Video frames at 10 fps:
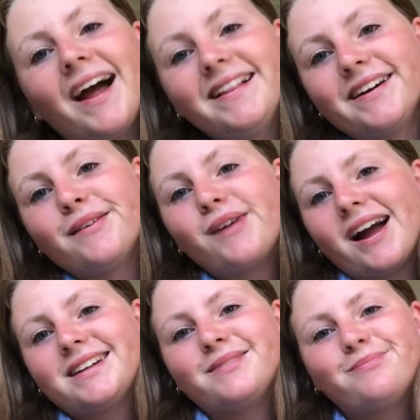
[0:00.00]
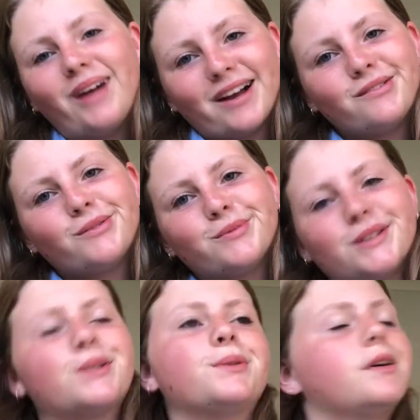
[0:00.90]
Hello, I am back from
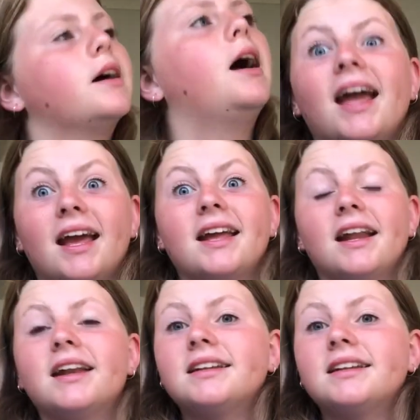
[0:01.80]
school and